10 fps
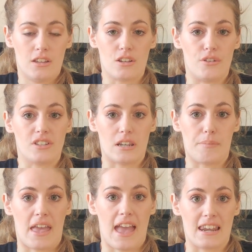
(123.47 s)
goes in a
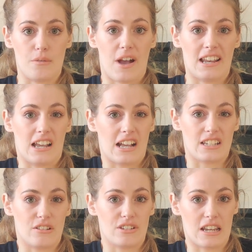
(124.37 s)
bit anyway, like I
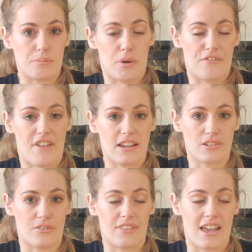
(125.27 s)
don't tend to put
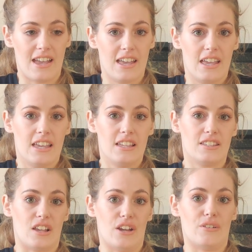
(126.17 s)
fat on there.
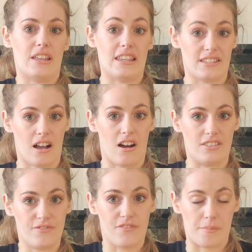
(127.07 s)
So it is
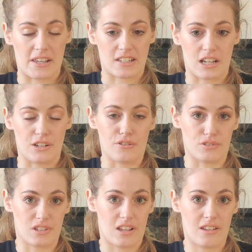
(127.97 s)
hard for me to
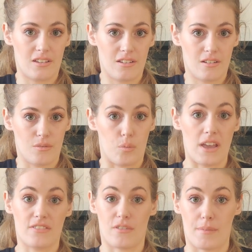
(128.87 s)
lose
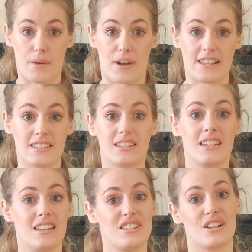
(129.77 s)
width from my waist.
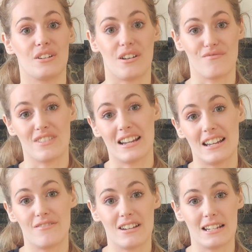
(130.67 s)
So I'm
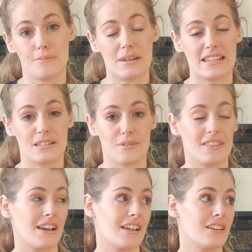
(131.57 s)
really pleased with
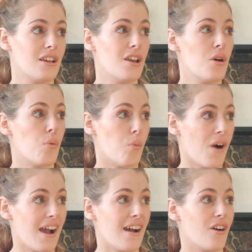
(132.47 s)
that.
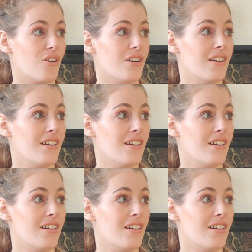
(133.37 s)
Wow.